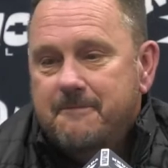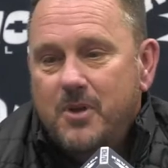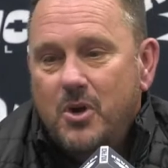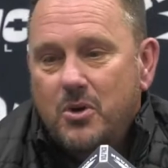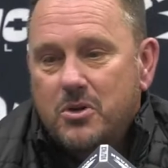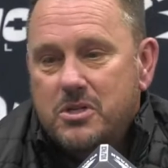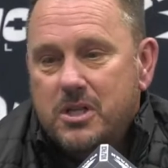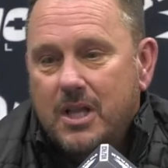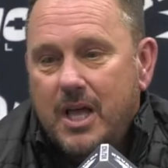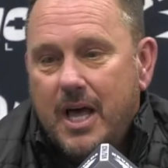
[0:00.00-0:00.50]

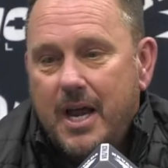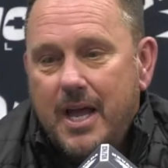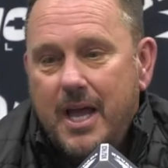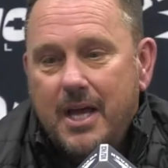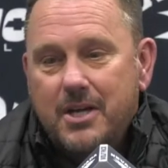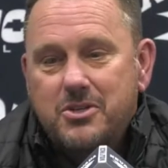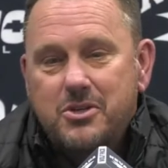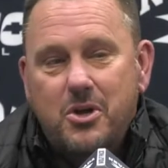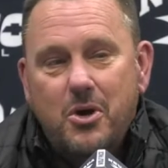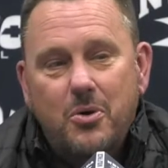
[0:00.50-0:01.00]
there's a lot of
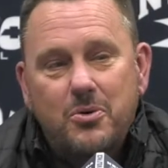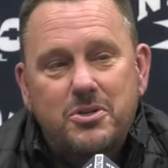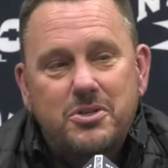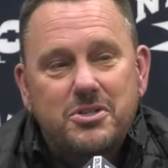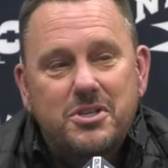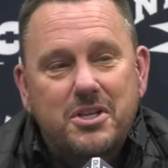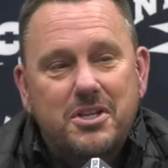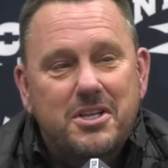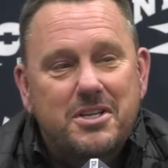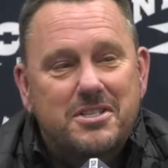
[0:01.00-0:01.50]

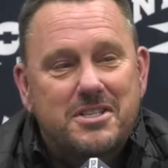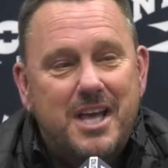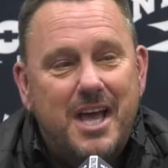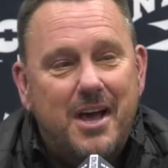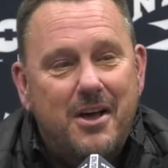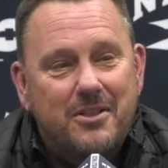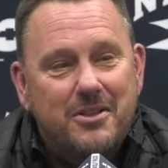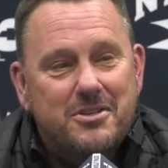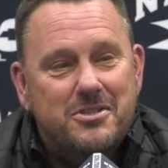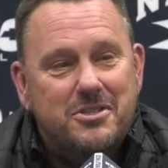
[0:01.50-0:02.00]
ex-coaches in this
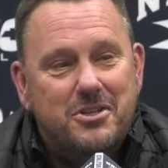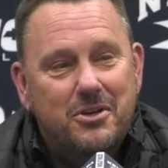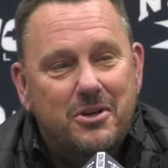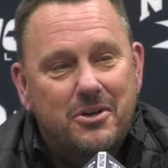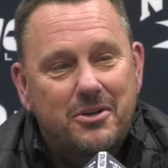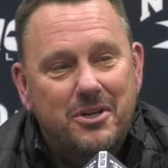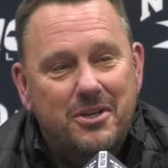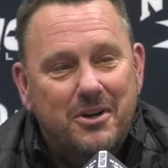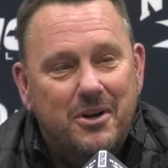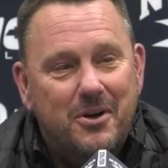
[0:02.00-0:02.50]
town that
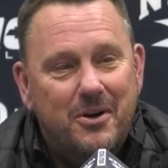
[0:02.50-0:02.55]
still,